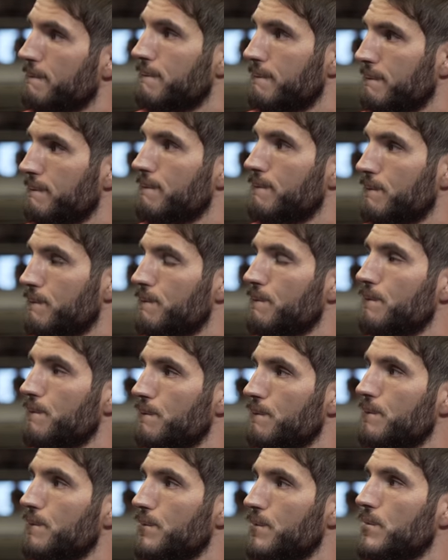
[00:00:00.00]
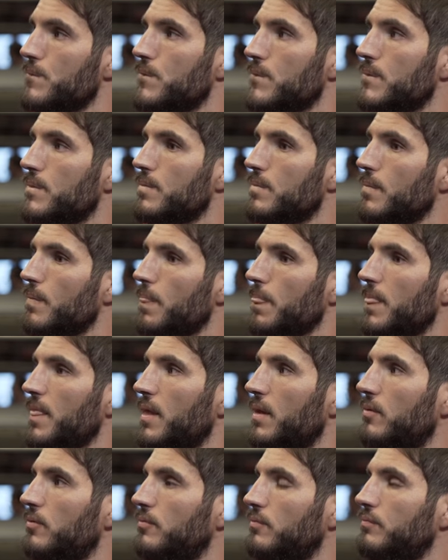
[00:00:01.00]

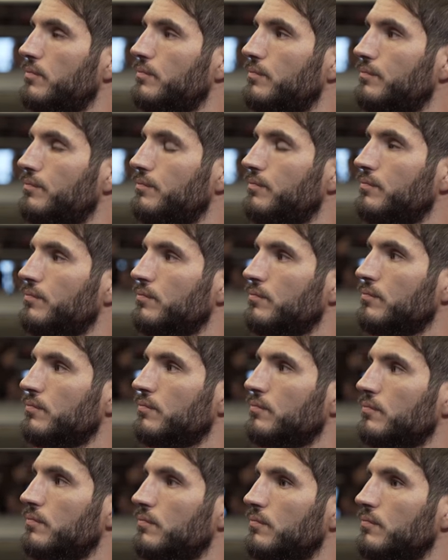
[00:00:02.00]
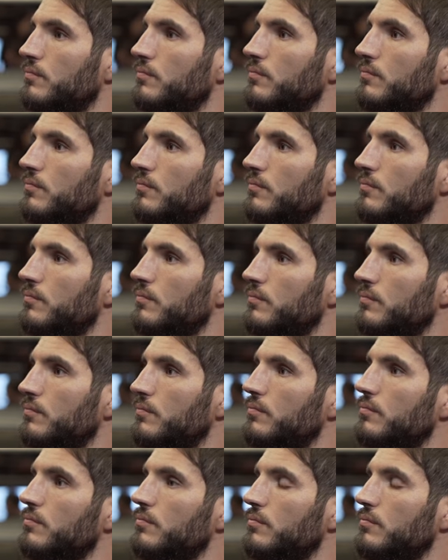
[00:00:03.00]
No words are spoken by the person on screen.